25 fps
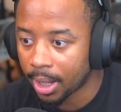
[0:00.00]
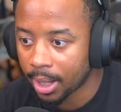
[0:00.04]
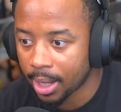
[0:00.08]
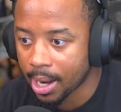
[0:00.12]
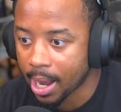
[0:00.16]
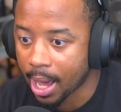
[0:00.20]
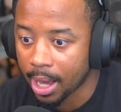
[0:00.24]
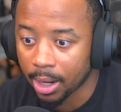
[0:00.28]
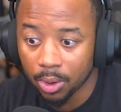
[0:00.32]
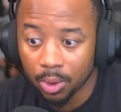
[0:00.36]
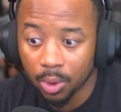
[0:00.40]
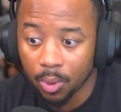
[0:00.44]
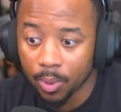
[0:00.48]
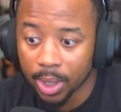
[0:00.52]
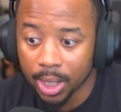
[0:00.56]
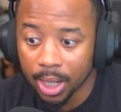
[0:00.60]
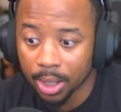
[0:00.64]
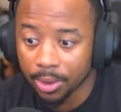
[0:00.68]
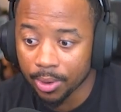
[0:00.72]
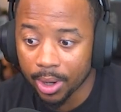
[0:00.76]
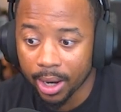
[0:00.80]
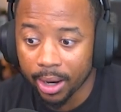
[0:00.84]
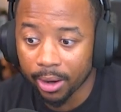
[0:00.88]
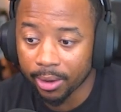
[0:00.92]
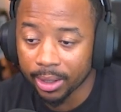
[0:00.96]
Now, I don't know what
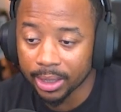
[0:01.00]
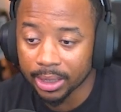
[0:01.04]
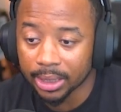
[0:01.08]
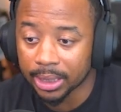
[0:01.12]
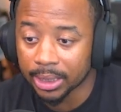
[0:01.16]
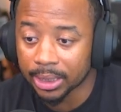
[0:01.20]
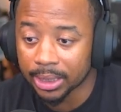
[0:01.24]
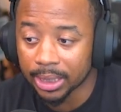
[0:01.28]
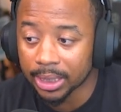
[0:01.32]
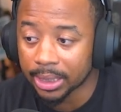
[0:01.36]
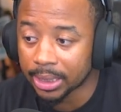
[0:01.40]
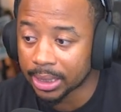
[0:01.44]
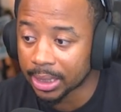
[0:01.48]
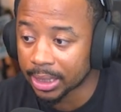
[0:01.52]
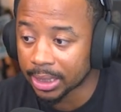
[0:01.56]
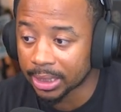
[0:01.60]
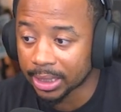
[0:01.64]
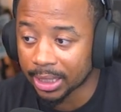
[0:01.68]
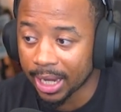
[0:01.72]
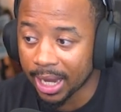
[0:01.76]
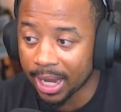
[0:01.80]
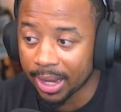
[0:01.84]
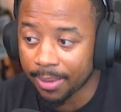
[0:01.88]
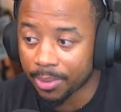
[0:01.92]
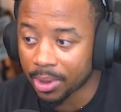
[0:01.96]
other areas exist in this
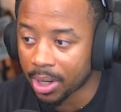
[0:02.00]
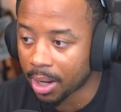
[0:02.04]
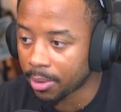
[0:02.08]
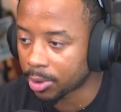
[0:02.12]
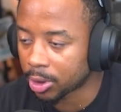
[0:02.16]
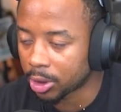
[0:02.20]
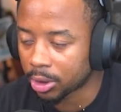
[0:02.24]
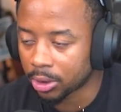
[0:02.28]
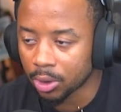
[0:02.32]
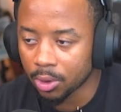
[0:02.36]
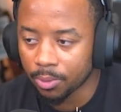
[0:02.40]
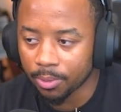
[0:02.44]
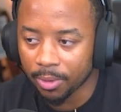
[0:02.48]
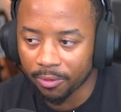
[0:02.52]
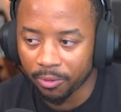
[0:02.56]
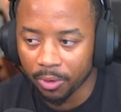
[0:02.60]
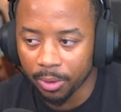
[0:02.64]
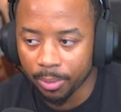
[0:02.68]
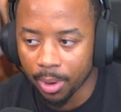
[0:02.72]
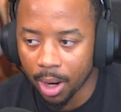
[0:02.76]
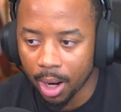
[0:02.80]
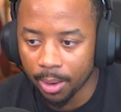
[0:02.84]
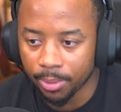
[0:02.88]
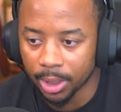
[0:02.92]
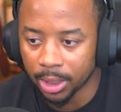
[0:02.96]
game, but I would assume if we
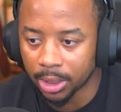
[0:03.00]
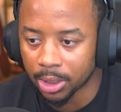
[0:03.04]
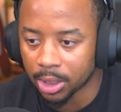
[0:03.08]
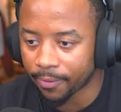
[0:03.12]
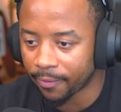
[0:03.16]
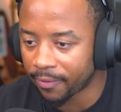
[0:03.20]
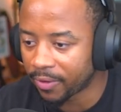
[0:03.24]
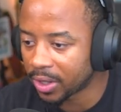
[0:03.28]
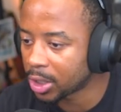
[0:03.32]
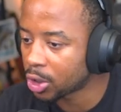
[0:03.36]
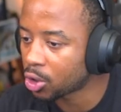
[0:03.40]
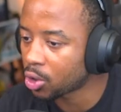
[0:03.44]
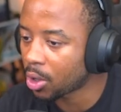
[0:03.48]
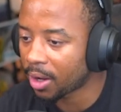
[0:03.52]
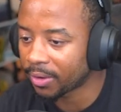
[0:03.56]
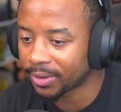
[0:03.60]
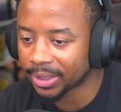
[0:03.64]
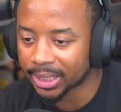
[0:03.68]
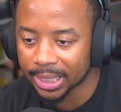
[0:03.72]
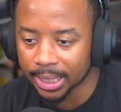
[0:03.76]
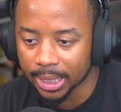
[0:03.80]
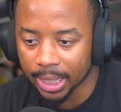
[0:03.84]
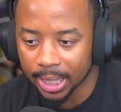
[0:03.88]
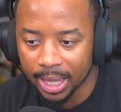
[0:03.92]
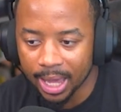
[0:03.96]
probably venture off
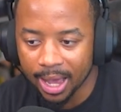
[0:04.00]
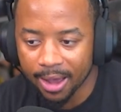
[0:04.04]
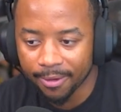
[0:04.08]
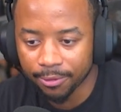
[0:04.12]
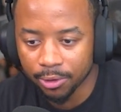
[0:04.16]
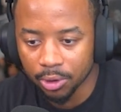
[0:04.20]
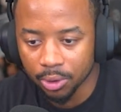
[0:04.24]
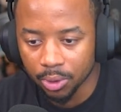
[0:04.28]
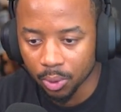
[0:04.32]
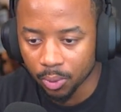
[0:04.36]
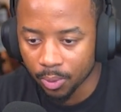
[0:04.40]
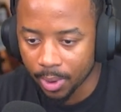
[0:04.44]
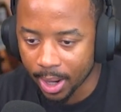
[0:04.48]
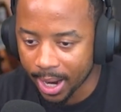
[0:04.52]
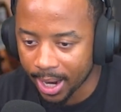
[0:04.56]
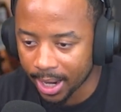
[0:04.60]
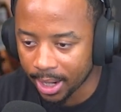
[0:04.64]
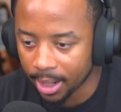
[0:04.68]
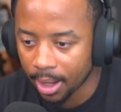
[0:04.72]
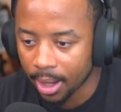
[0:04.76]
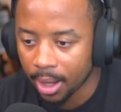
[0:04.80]
to the left or the right,